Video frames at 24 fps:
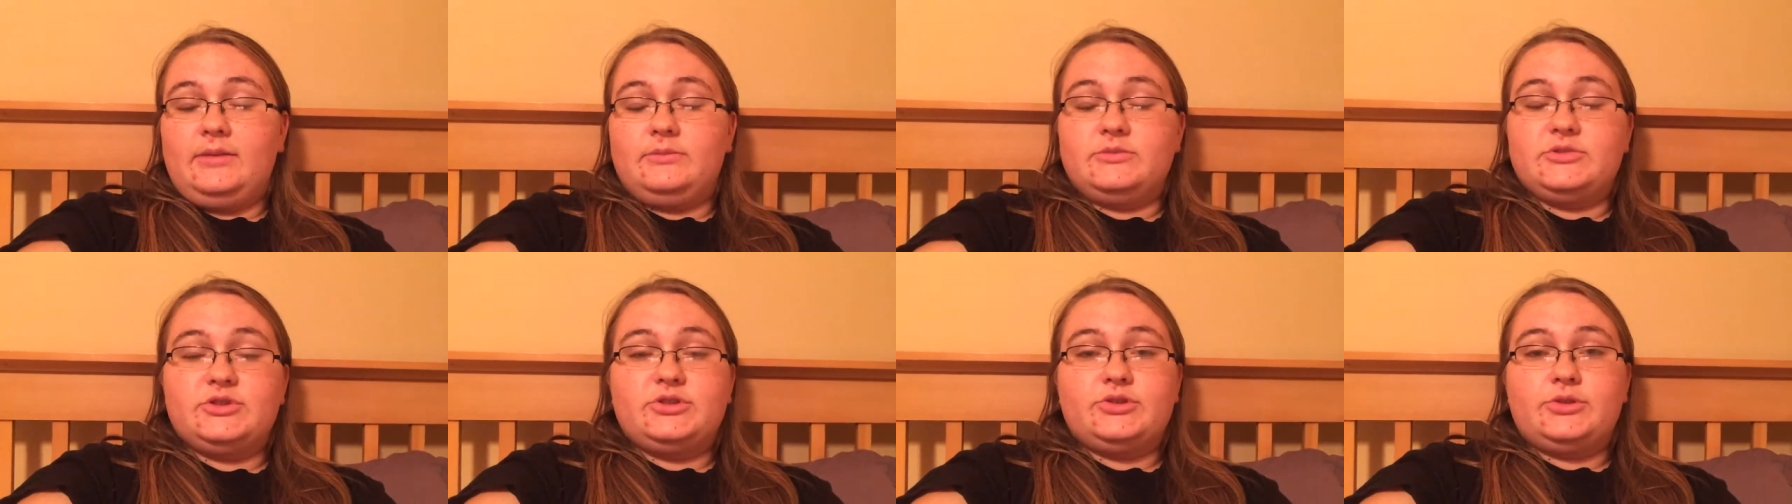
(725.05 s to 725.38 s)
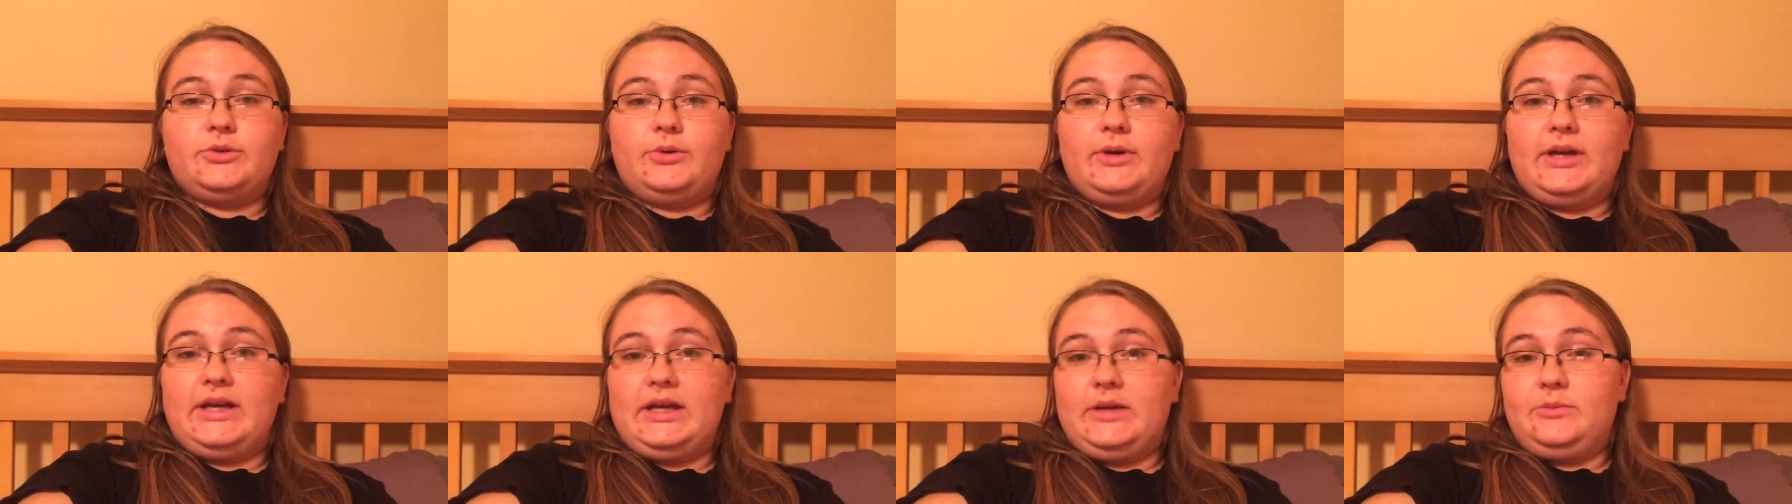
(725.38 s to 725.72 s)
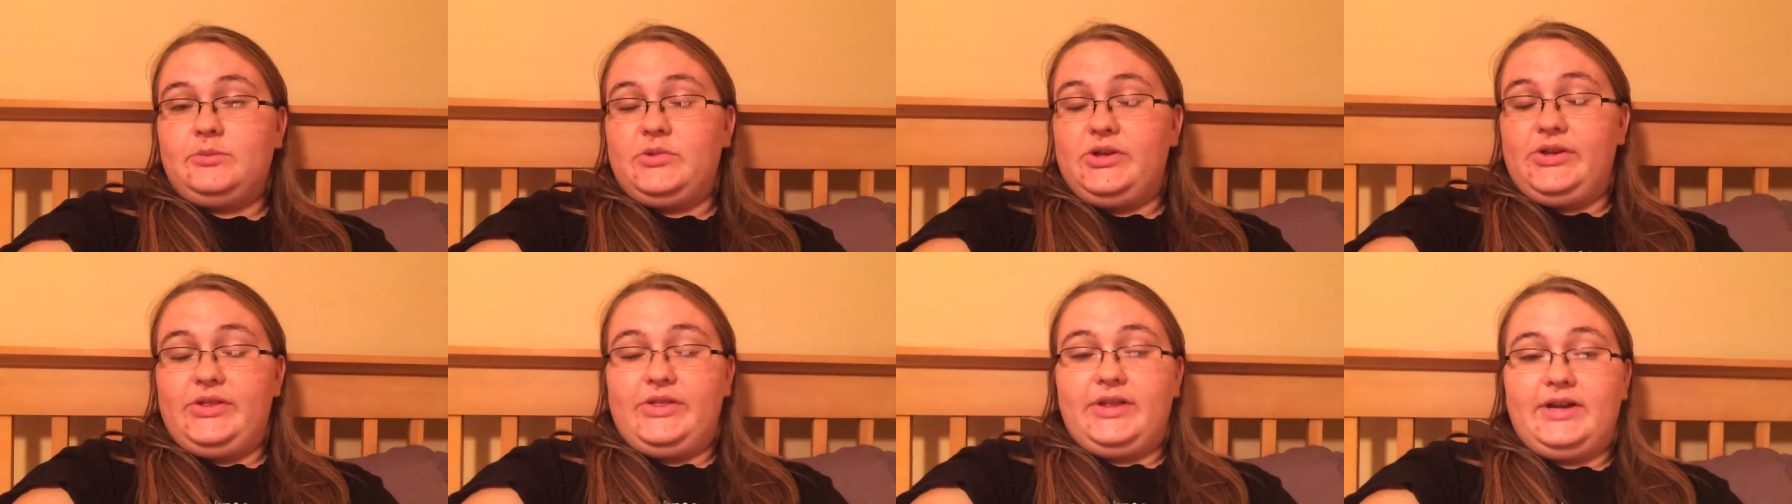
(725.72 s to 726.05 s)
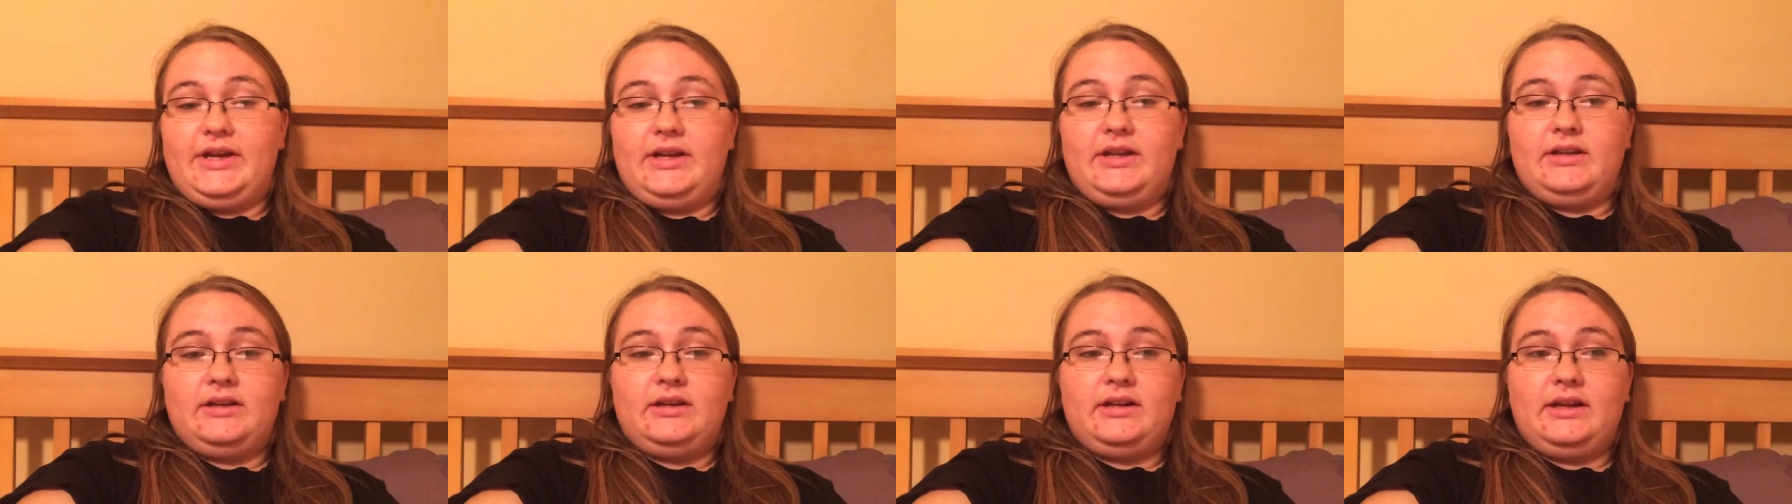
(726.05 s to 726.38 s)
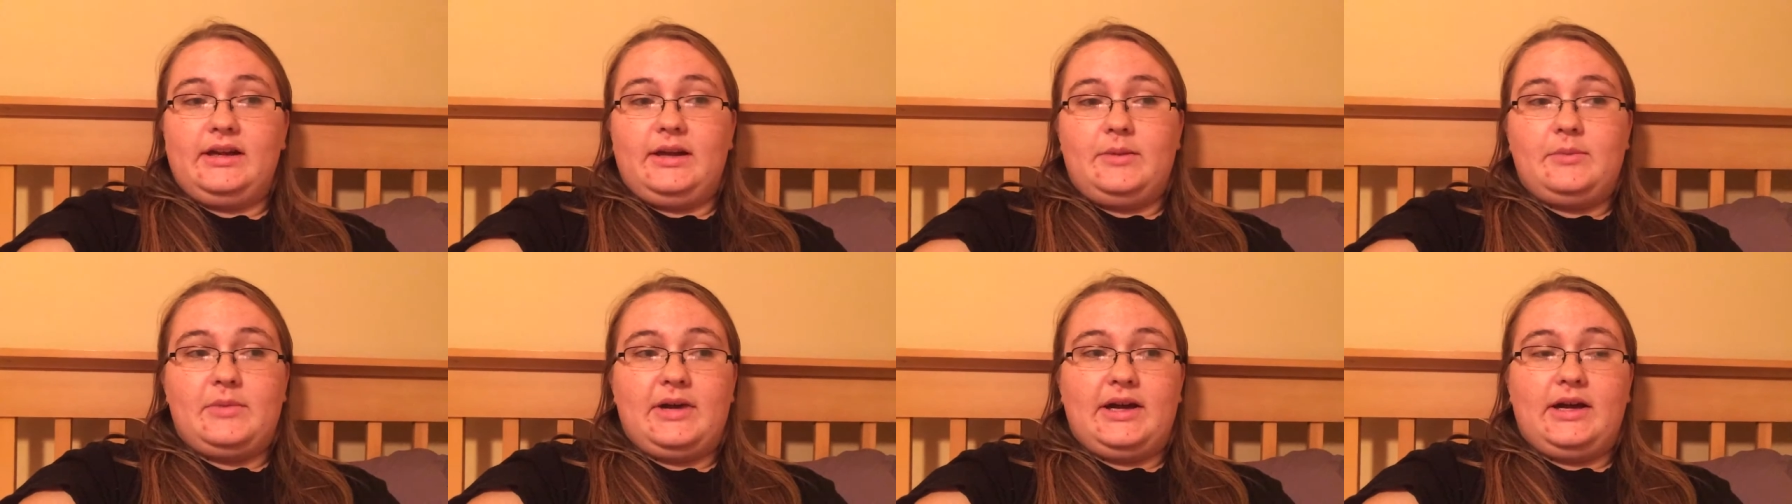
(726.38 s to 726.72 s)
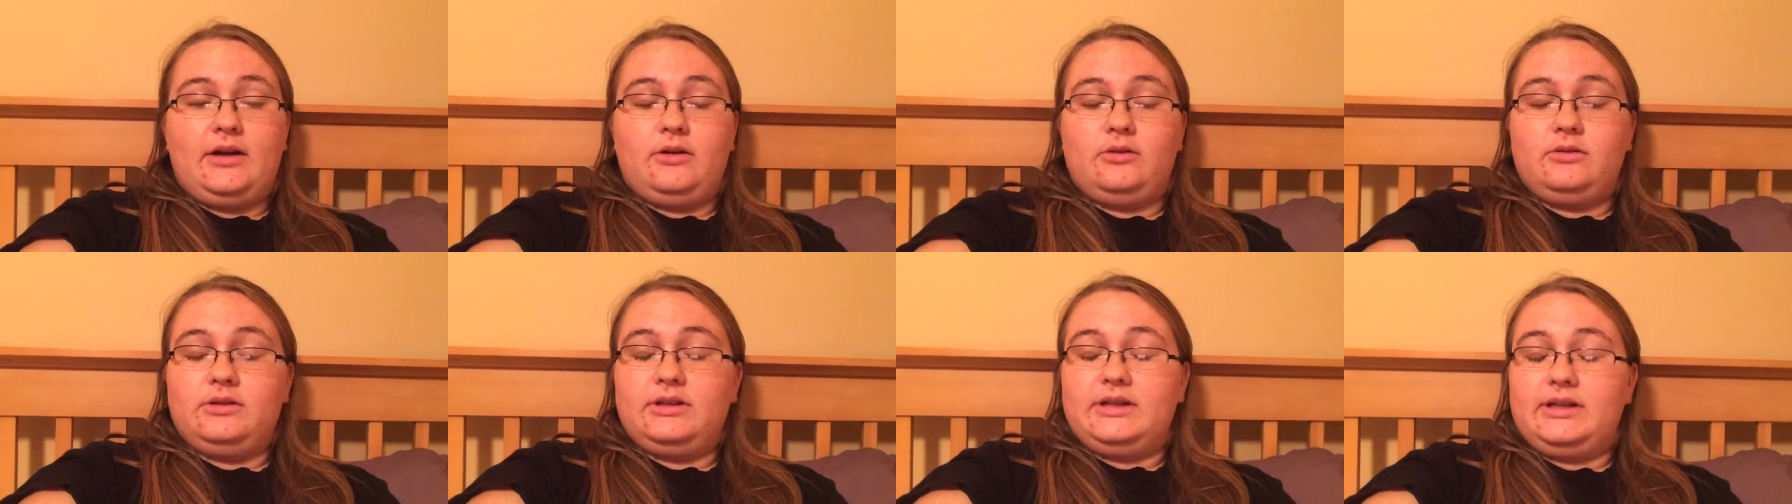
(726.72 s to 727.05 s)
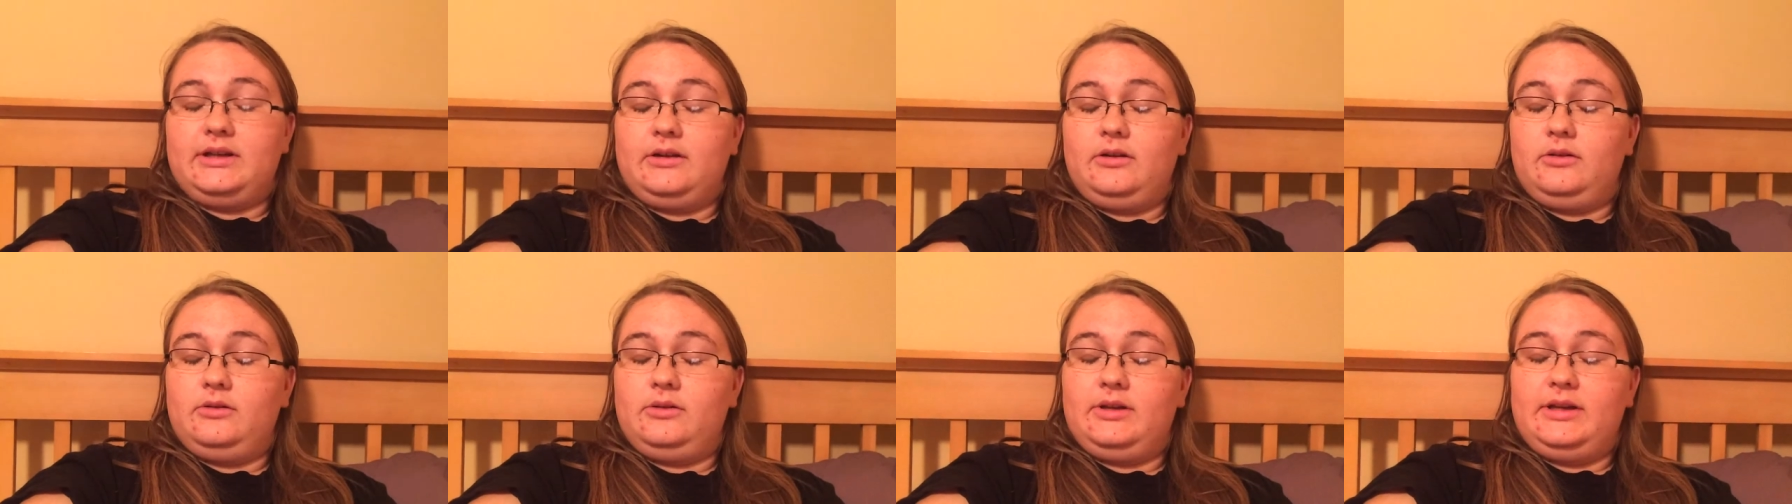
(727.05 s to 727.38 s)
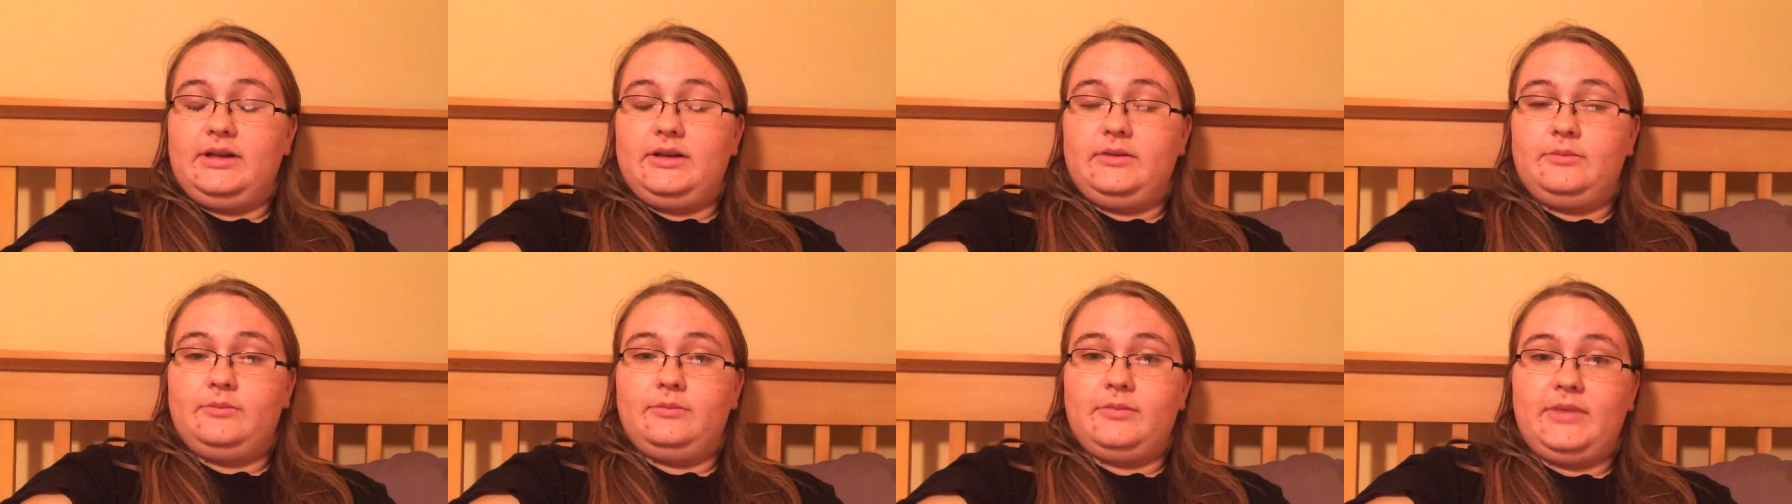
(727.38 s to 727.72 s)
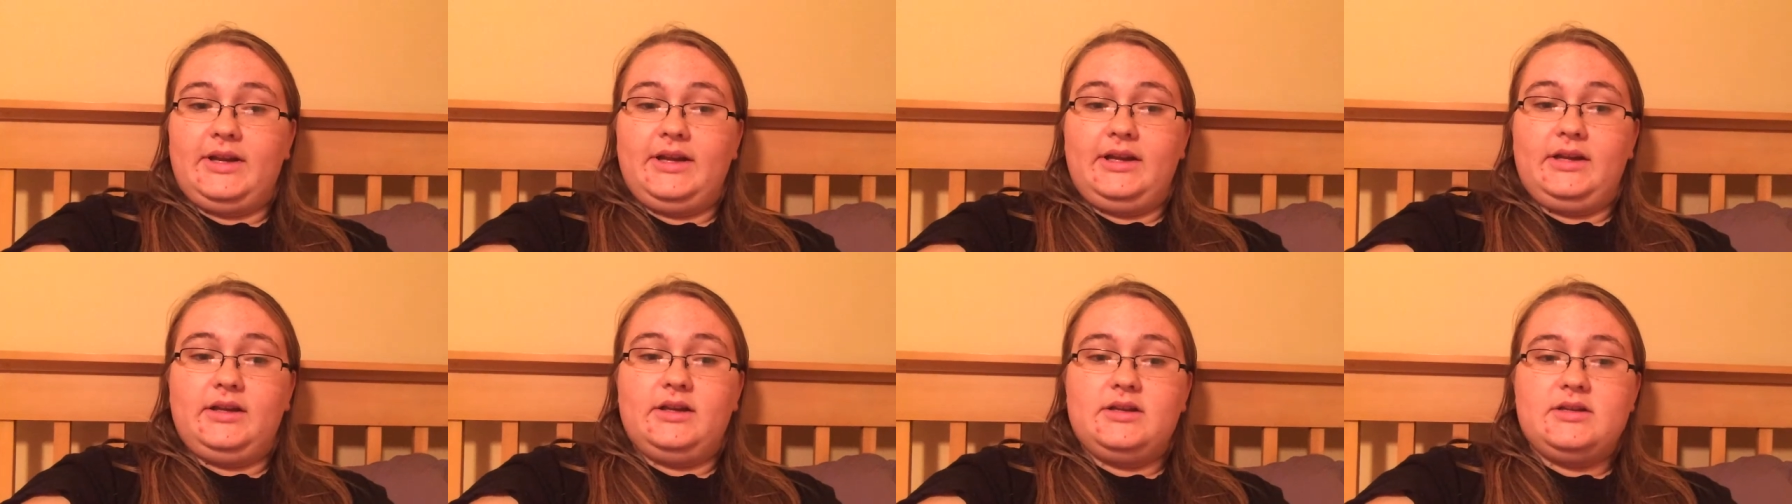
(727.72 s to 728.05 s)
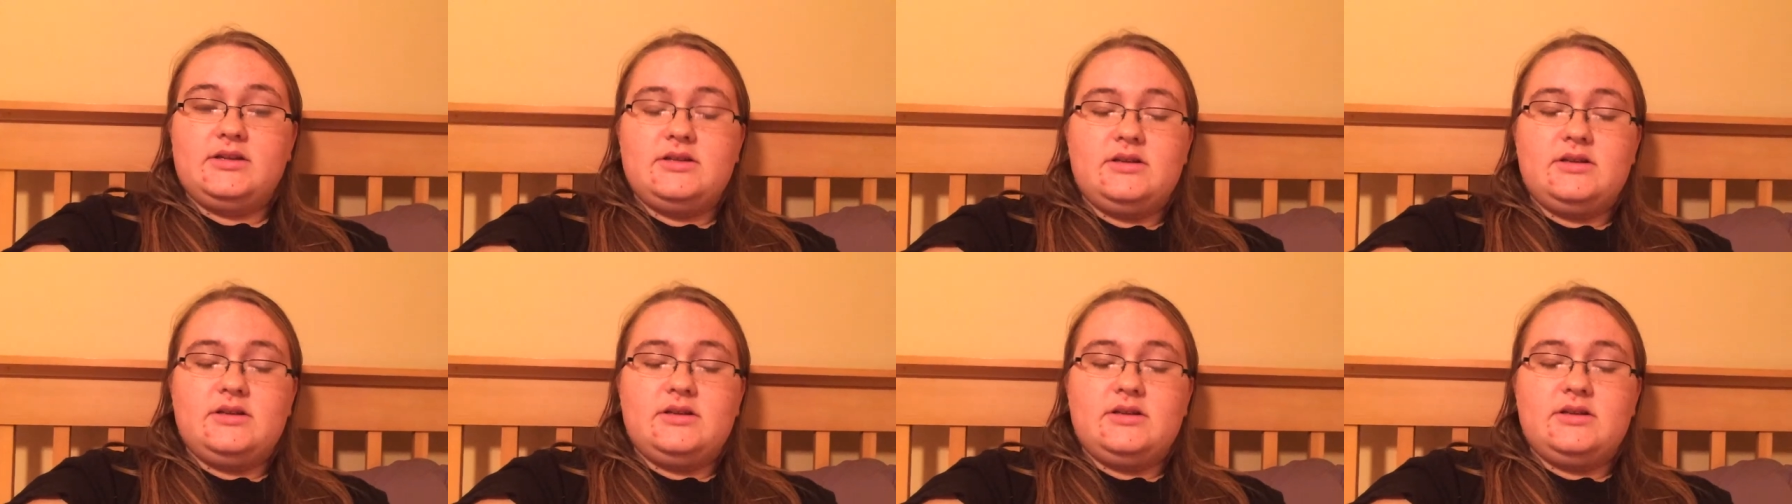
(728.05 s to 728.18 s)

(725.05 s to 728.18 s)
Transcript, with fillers: so happy that I'm out now and my